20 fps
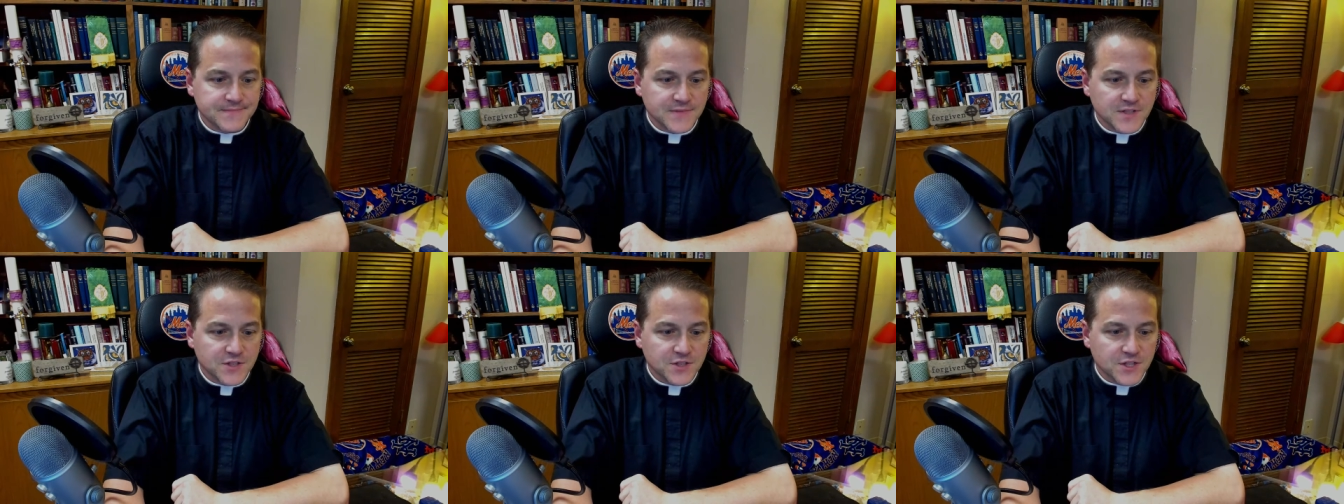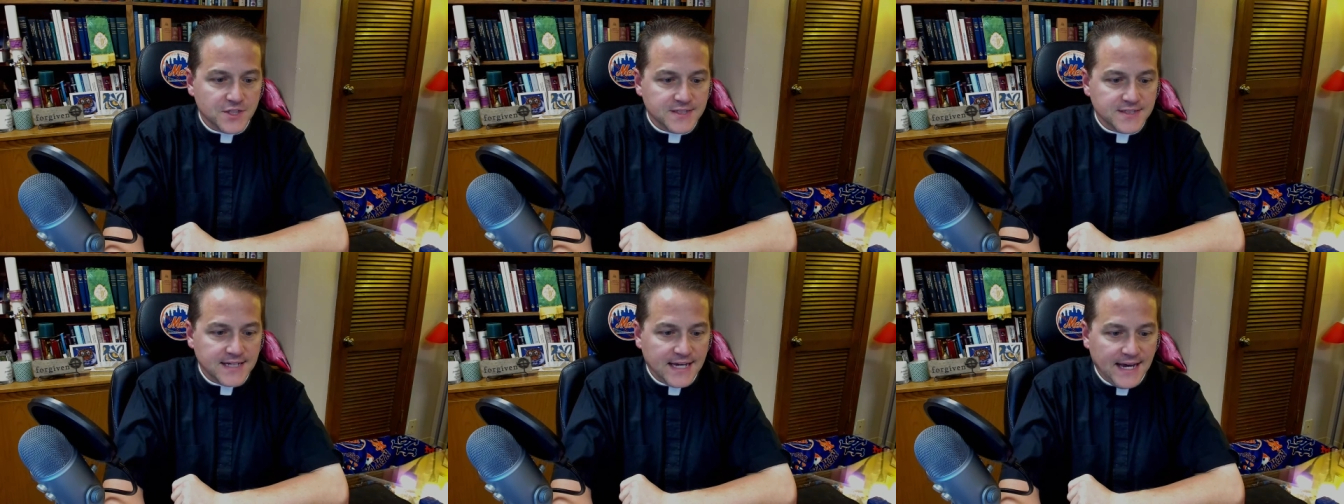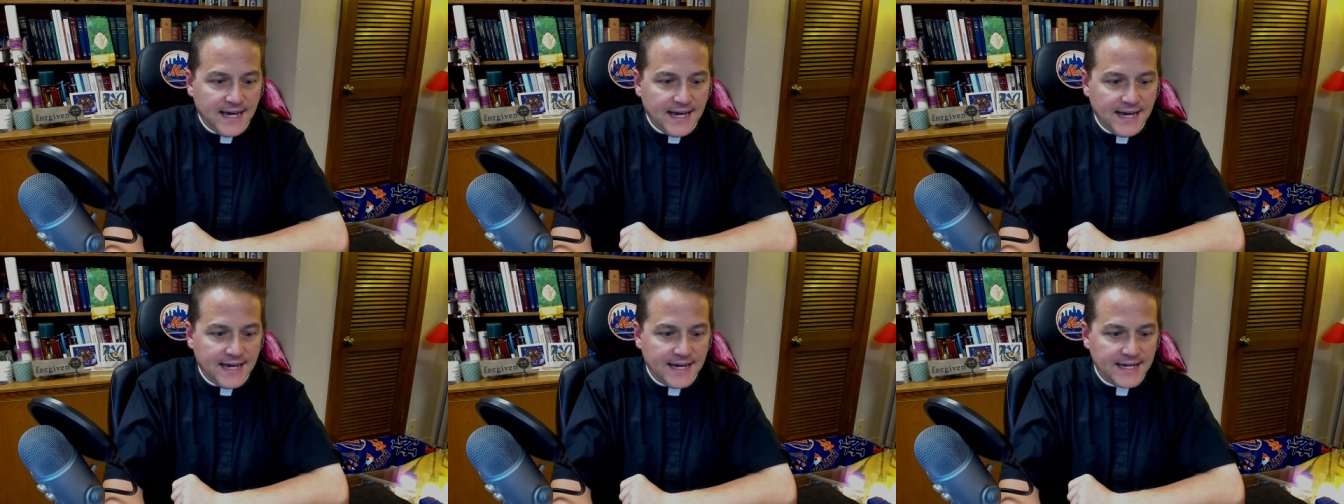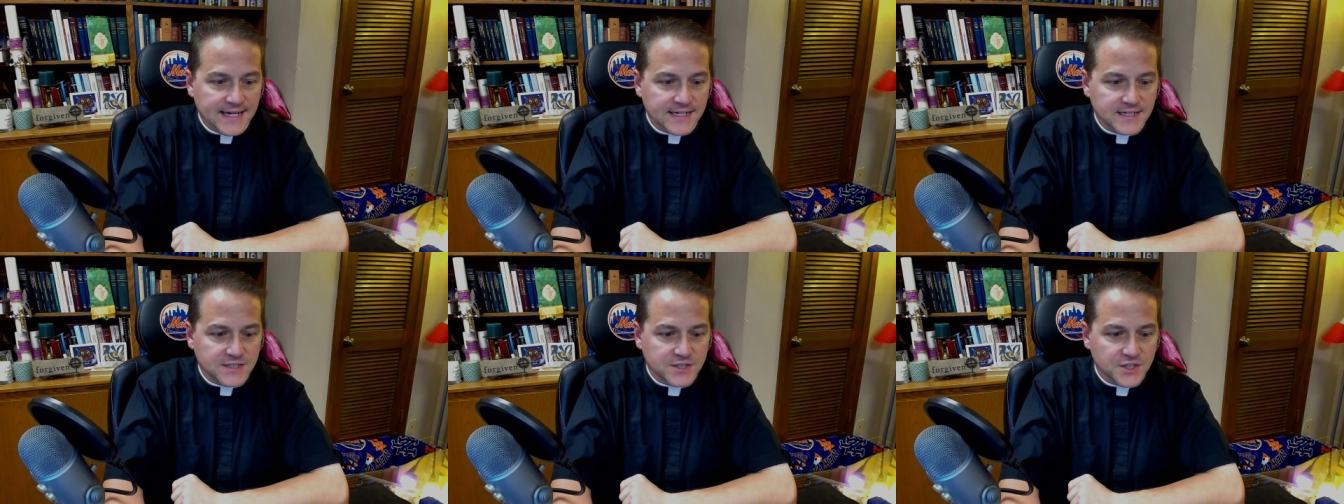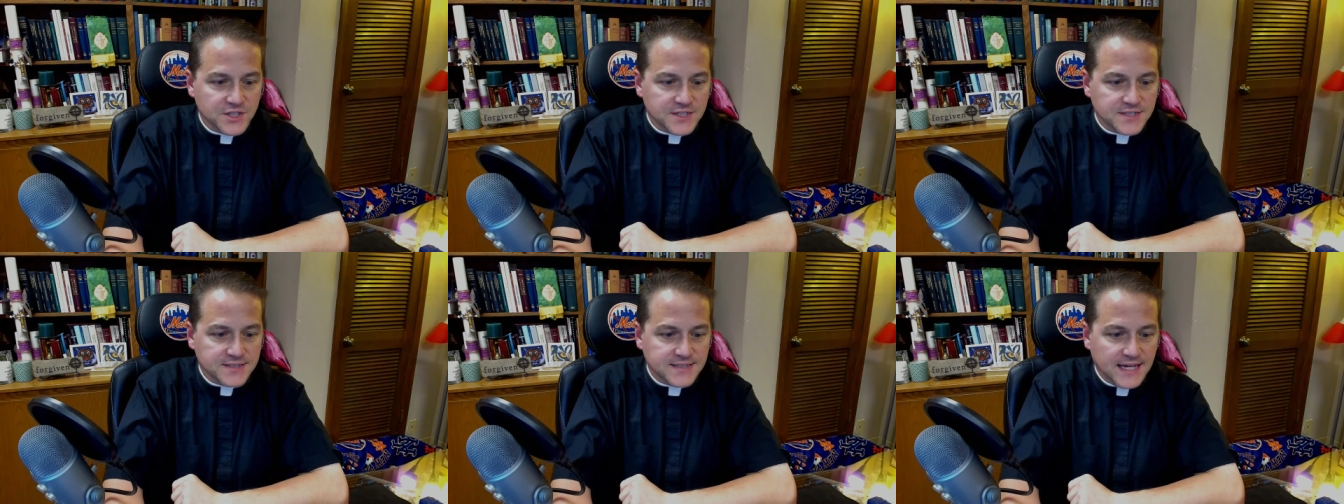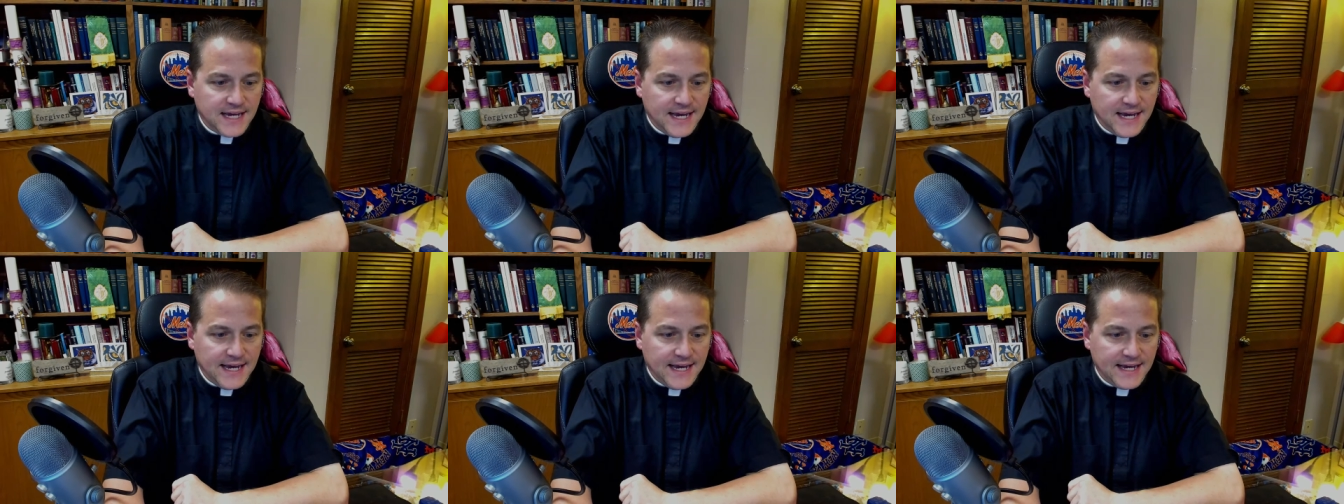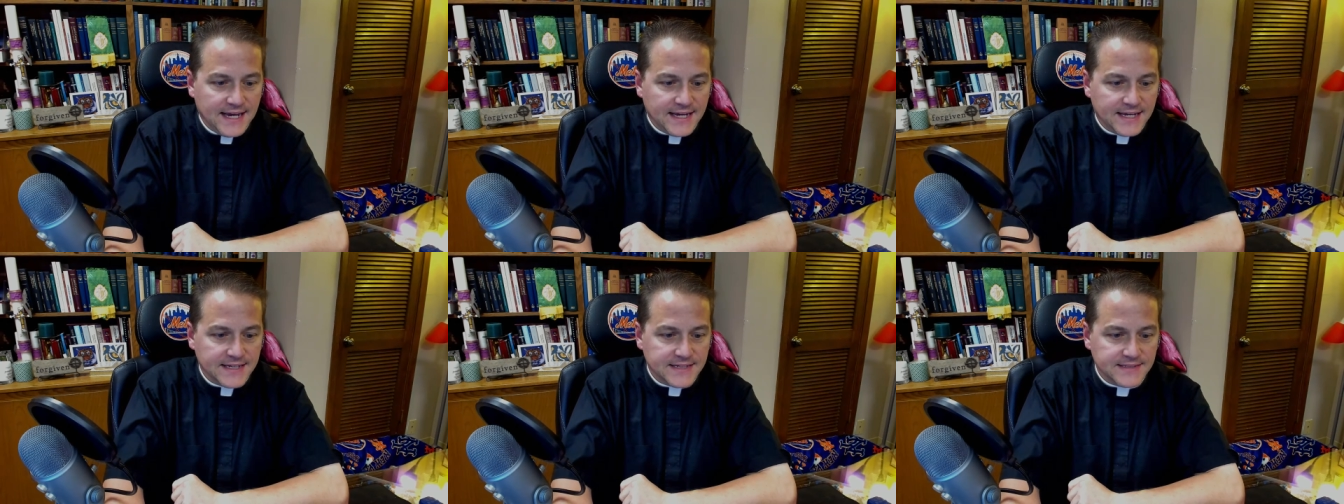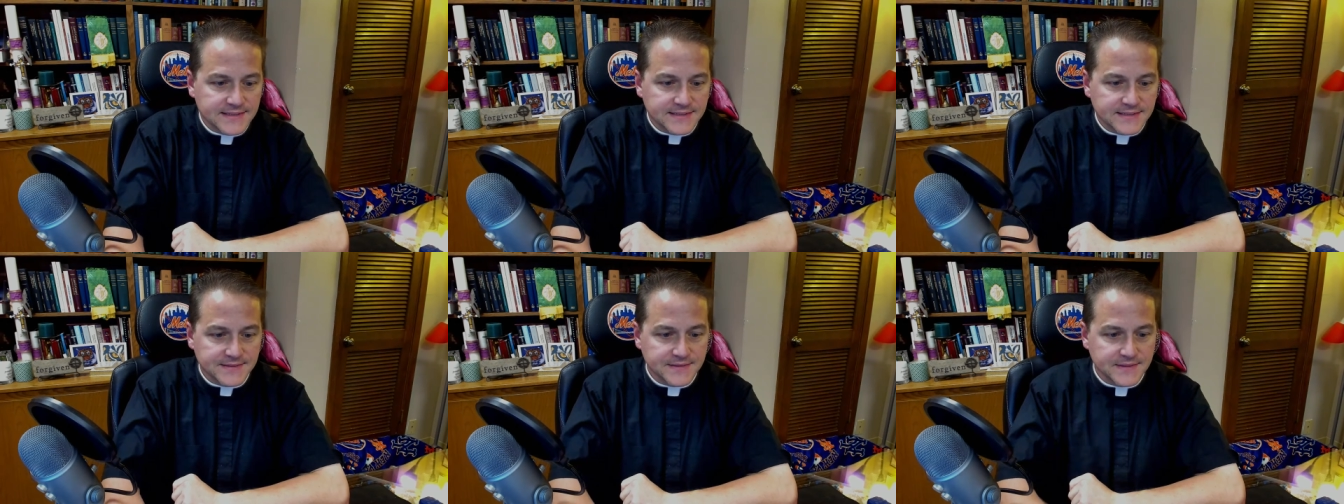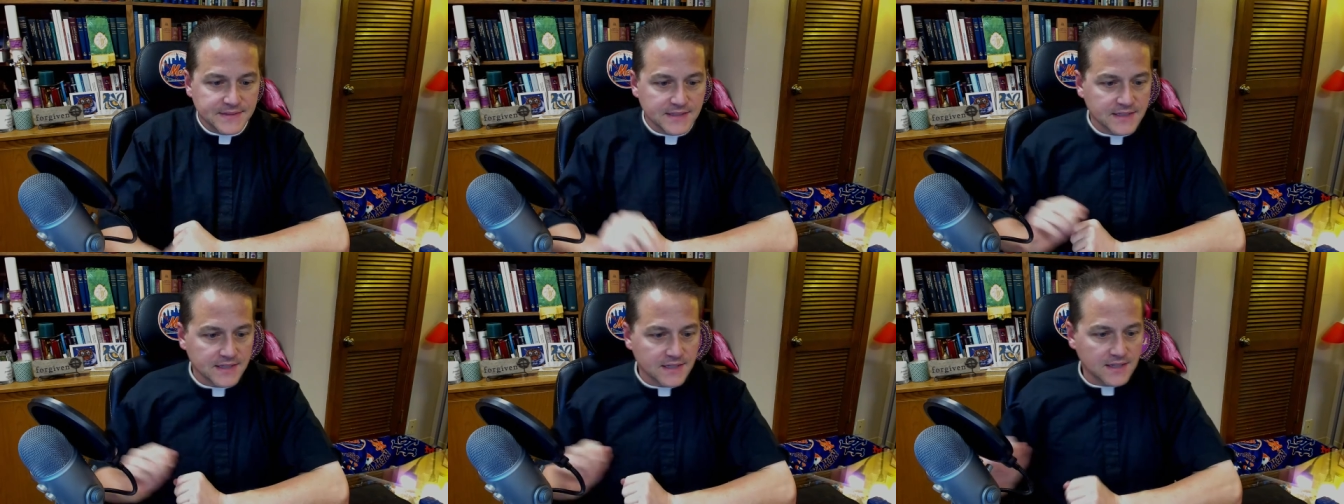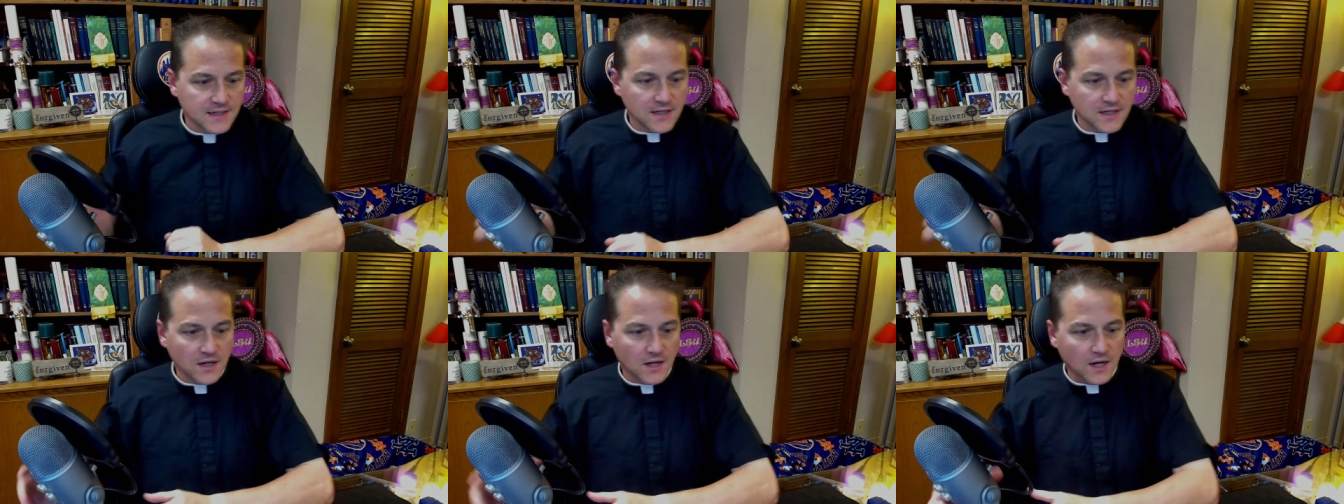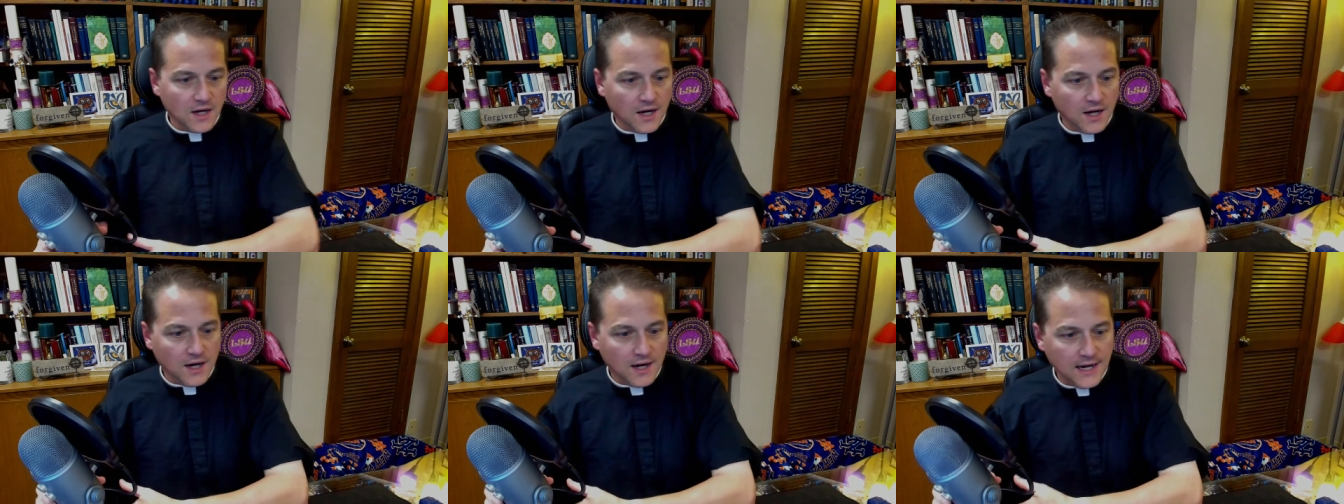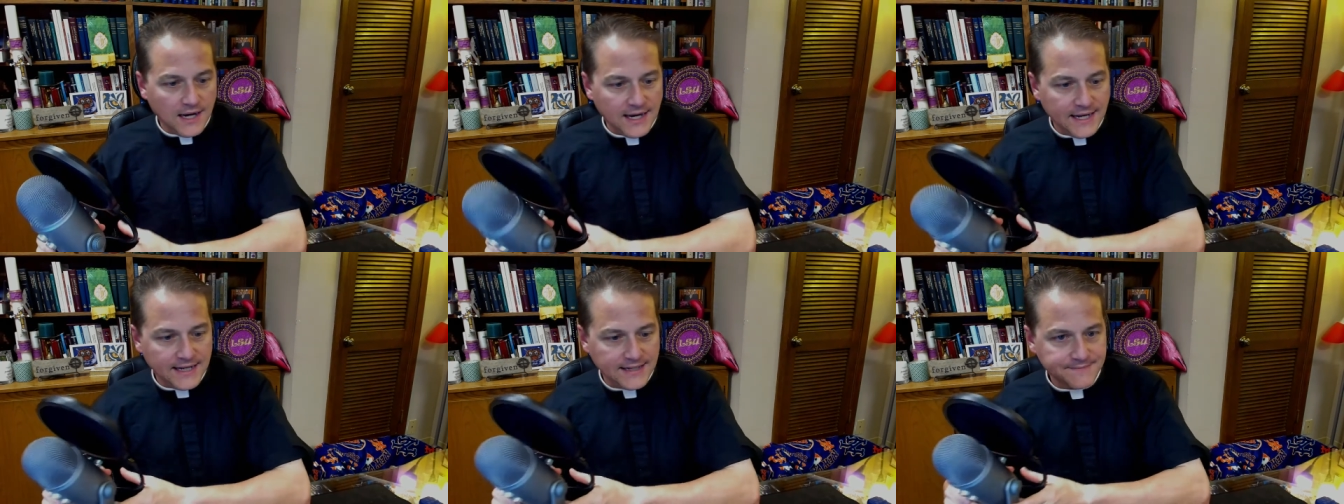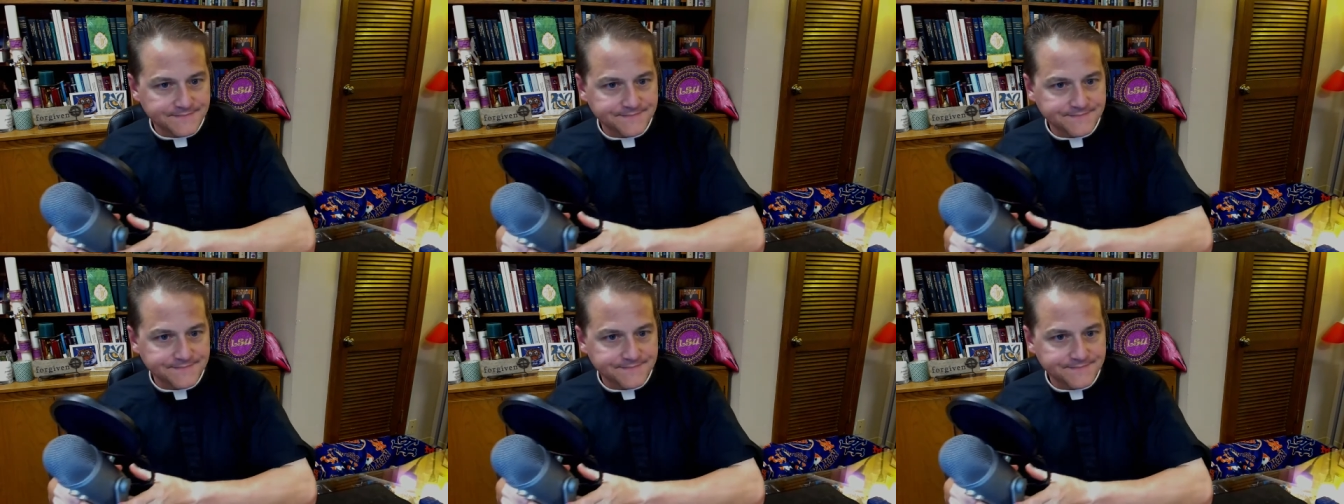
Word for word: Good day. Good day. All right.